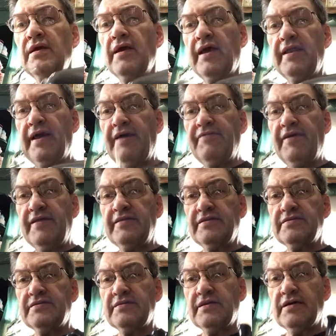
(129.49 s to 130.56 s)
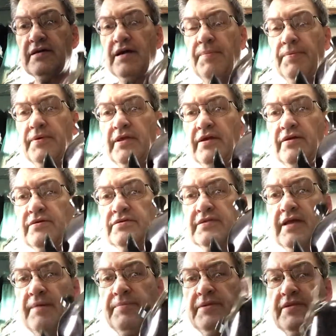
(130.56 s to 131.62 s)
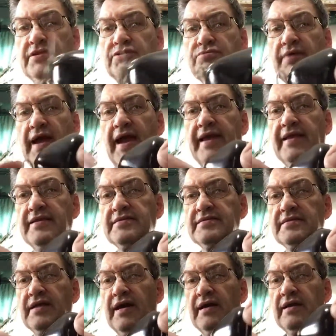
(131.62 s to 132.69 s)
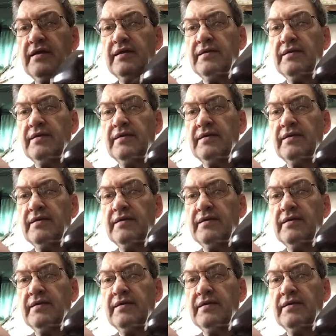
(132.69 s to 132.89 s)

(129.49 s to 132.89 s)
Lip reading: And I've had this a couple years now, but the drag is stuck.